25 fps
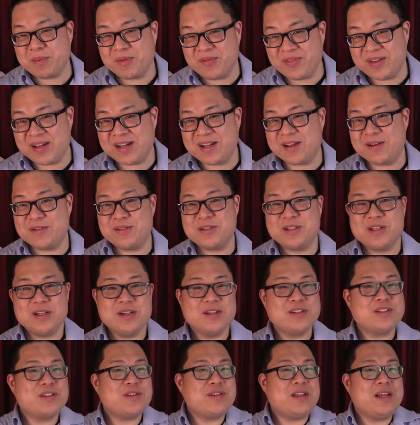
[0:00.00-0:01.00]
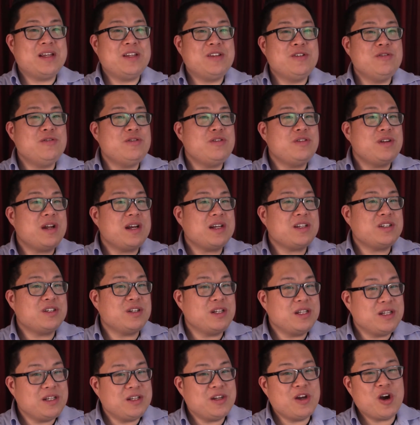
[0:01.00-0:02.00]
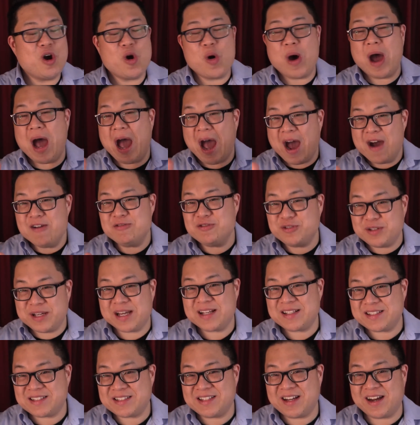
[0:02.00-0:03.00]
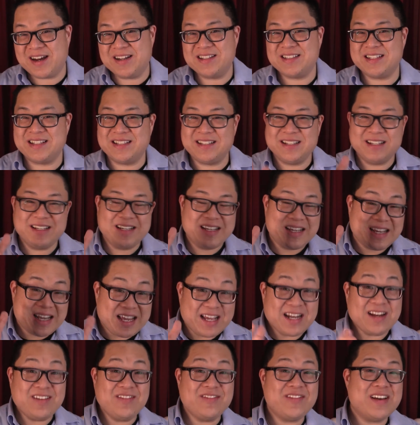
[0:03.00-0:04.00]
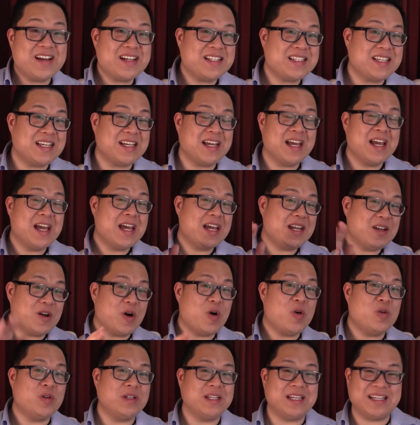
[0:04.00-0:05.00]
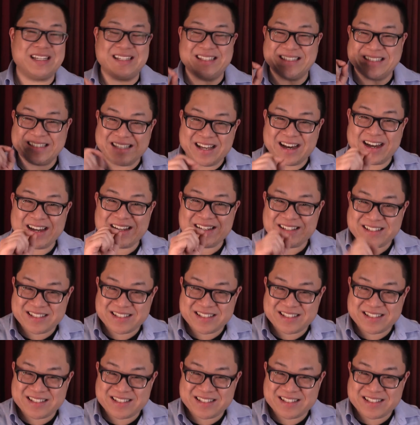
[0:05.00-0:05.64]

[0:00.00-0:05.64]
videos, so that you should actually know how to get started in investing in only 9